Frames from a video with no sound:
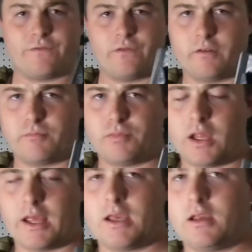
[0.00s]
for the
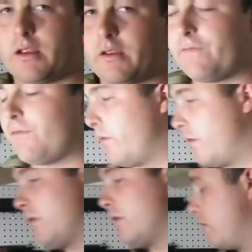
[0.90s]
plate and for
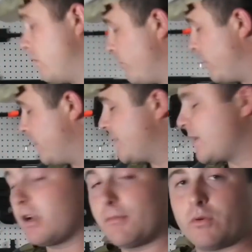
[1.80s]
the ring
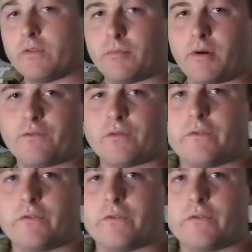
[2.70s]
setup on the buffer